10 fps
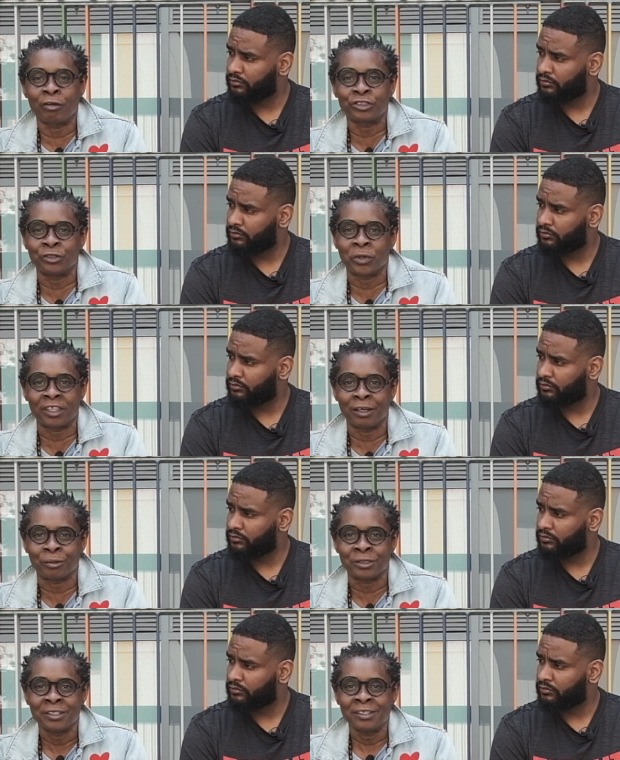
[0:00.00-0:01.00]
Speaker 1: function without
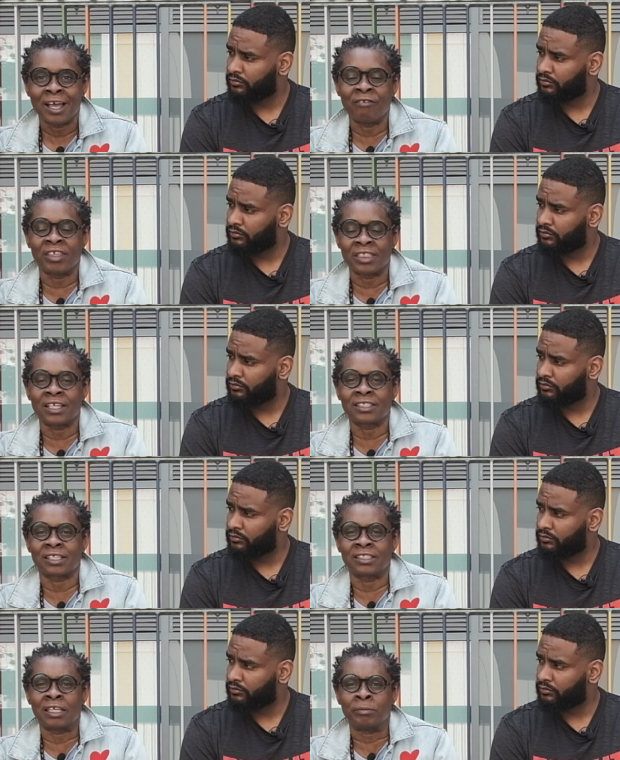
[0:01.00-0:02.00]
having that
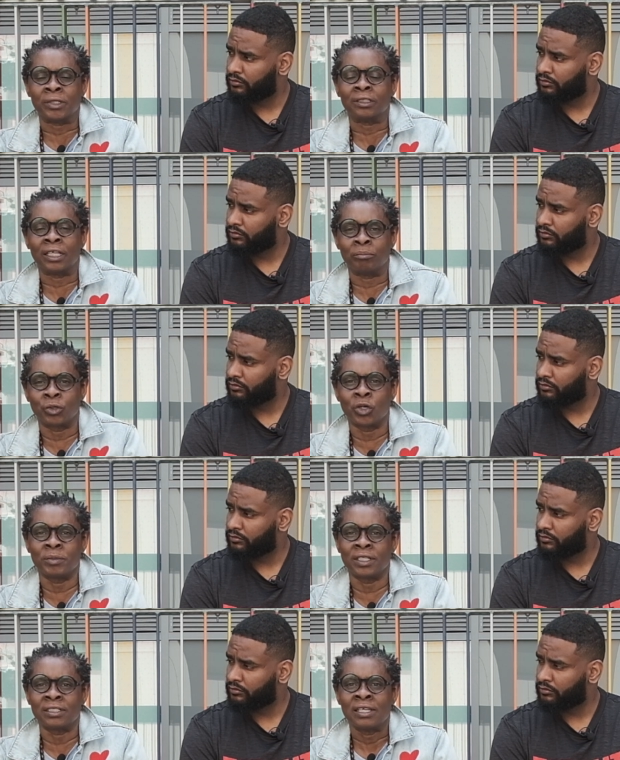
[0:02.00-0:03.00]
sustainable
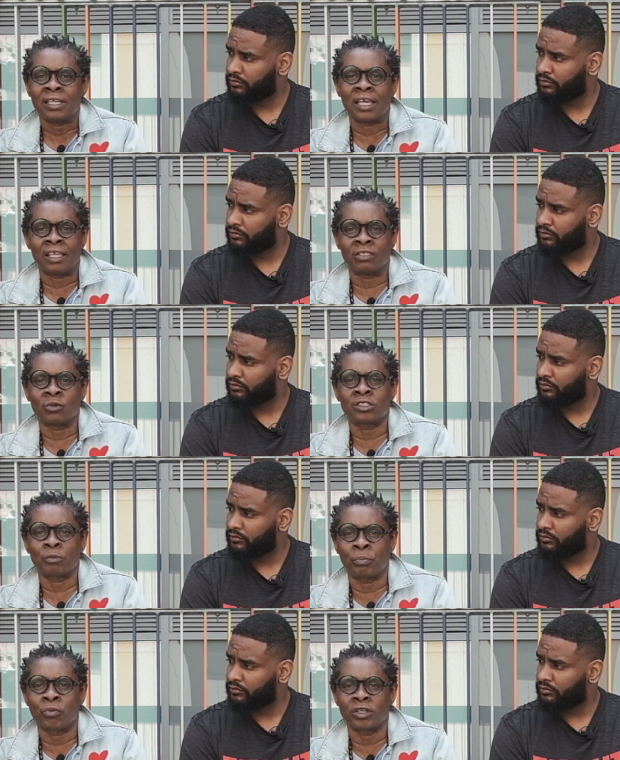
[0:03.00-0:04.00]
employment and those
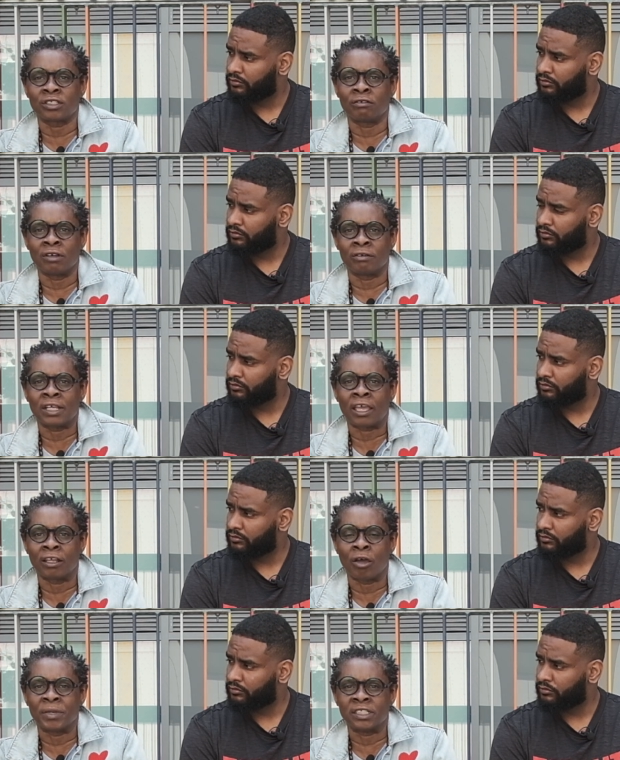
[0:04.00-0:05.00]
supports around
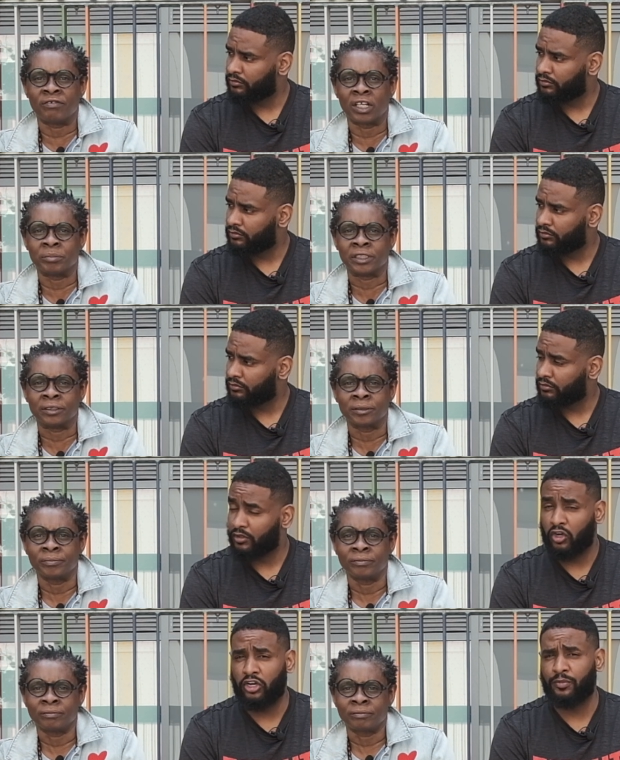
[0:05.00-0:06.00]
economic development.
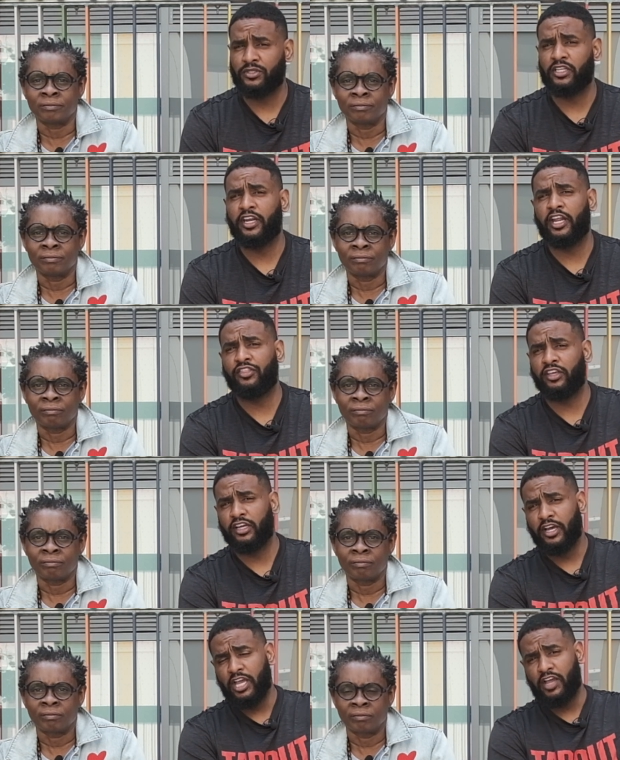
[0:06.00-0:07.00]
one
Speaker 2: hundred percent. And I think,
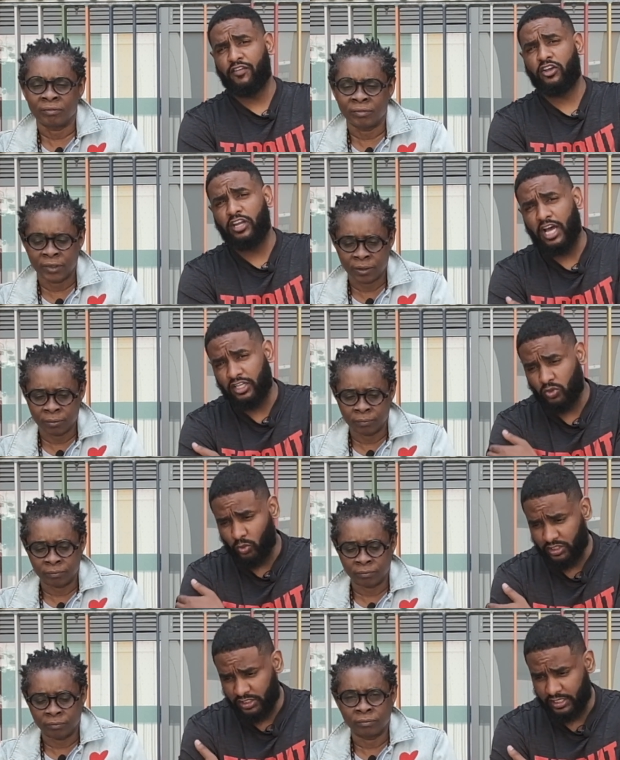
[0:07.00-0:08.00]
if I could add to
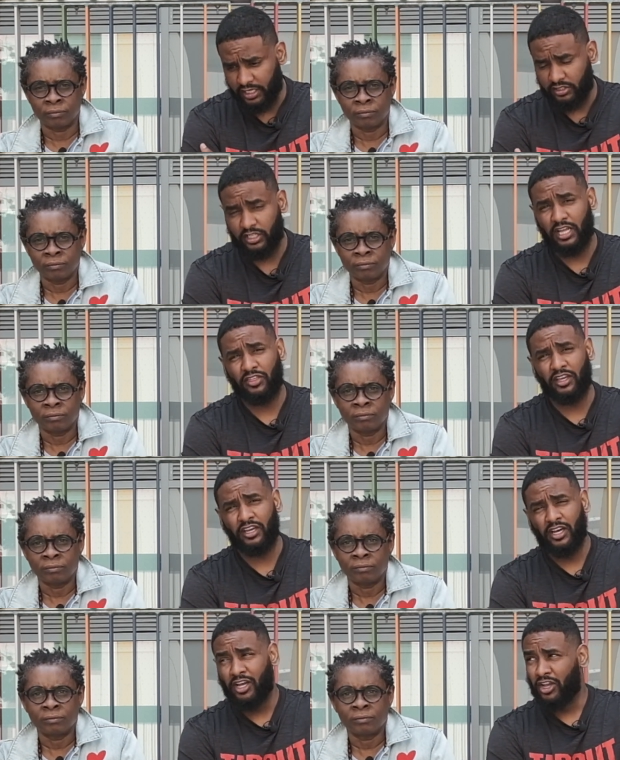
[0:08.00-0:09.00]
what just Gail said, I think,
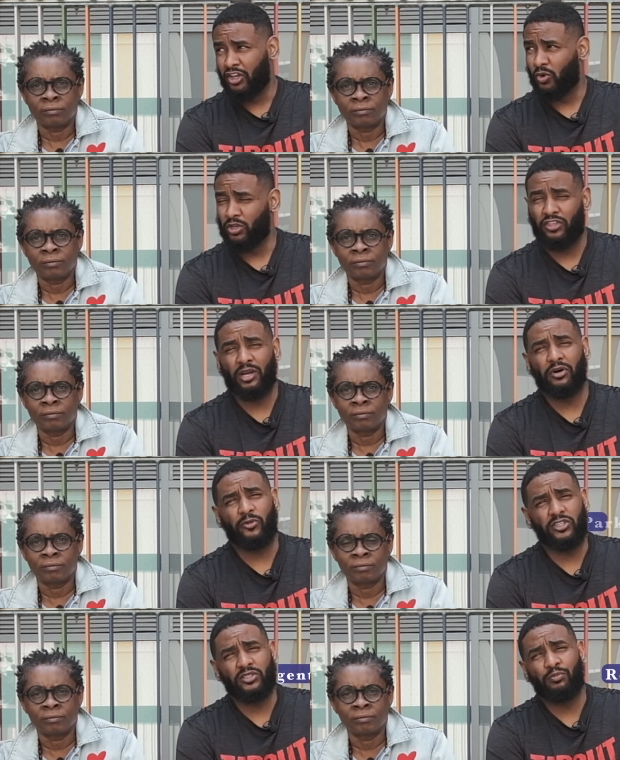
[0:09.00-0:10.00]
you know, when you think about
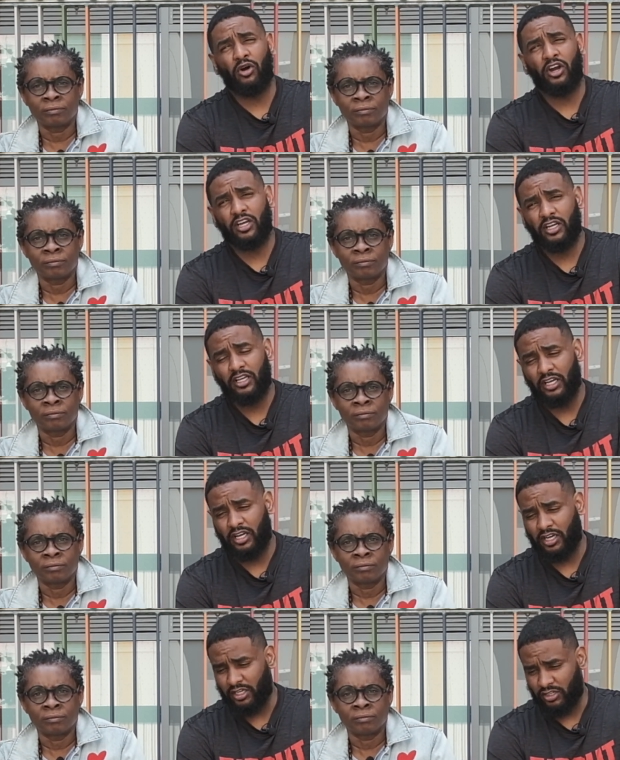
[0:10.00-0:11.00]
Regent Park,
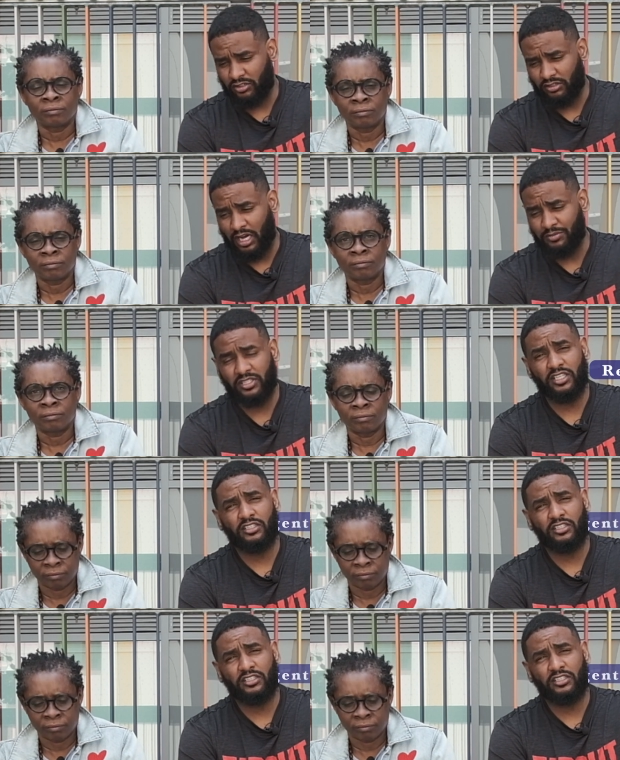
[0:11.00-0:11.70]
uh, you know, I'm sick and